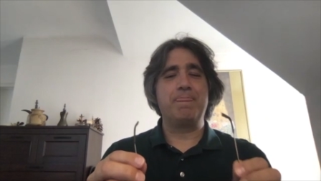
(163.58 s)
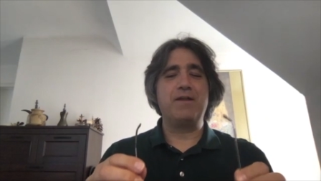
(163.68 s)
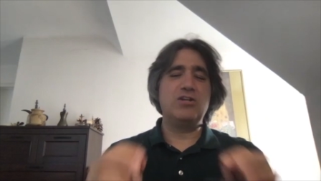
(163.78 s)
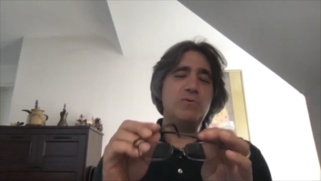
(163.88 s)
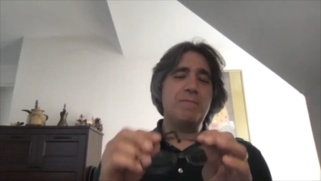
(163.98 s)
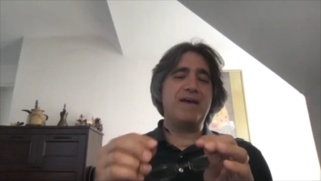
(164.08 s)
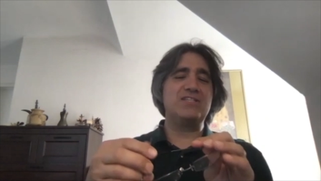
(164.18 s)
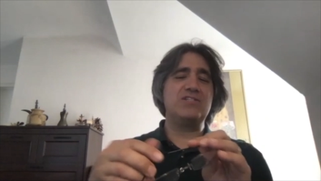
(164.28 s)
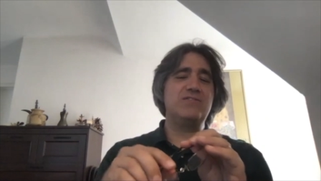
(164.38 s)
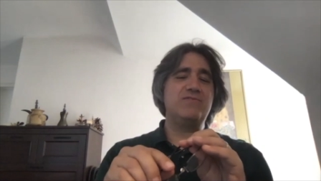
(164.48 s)
They're not too
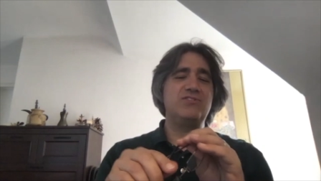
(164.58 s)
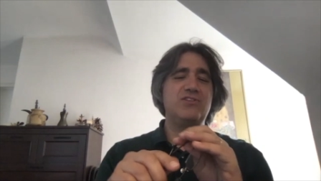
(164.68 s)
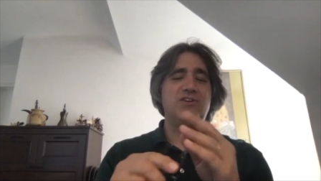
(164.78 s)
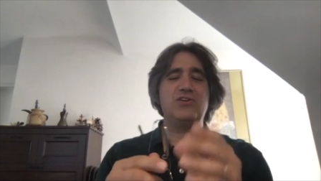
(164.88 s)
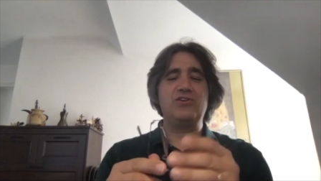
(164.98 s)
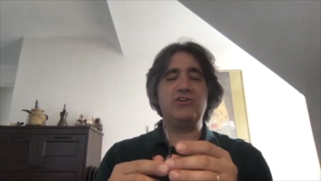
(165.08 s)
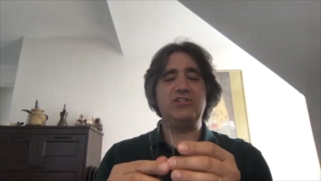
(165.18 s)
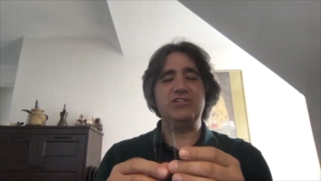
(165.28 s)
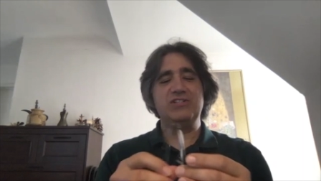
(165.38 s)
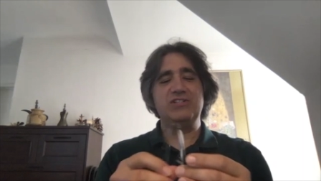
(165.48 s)
massive, so they're not going
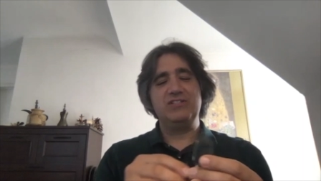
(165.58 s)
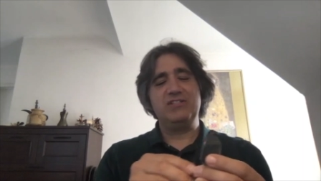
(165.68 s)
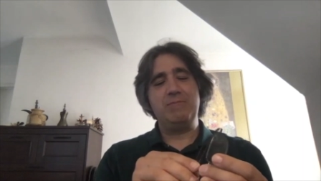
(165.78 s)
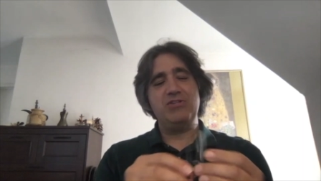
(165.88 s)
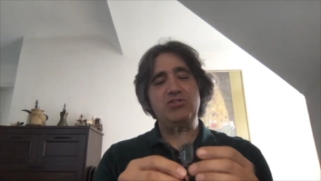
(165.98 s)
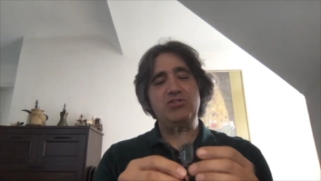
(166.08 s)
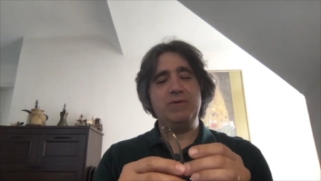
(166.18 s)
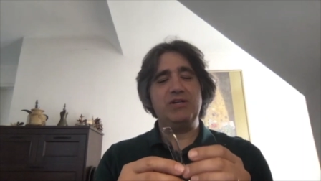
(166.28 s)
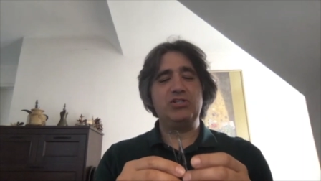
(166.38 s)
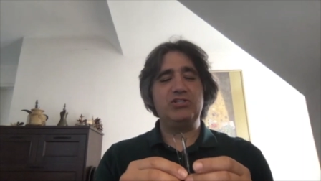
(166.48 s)
to emit too
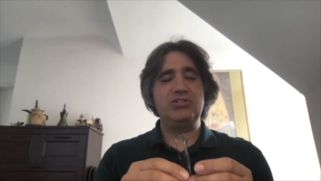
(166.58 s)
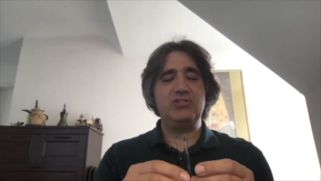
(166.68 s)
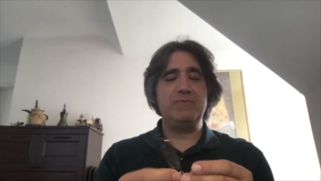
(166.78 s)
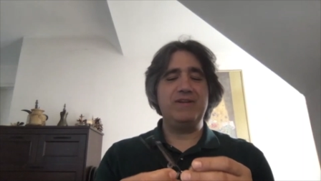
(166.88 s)
much, too